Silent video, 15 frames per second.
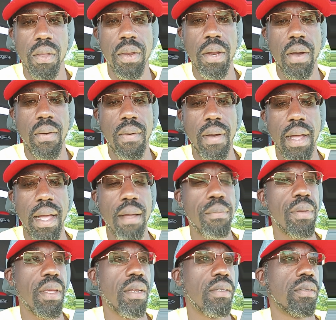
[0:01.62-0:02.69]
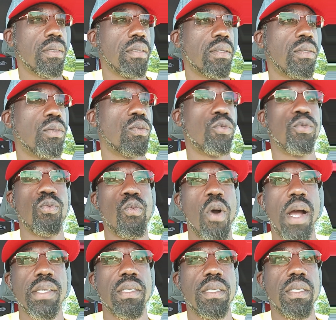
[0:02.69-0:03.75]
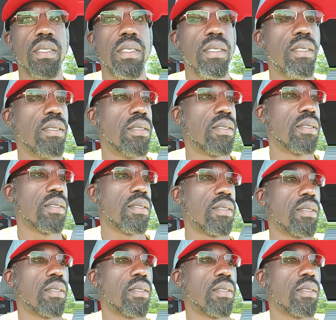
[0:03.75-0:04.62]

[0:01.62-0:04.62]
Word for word: You know, I've been watching these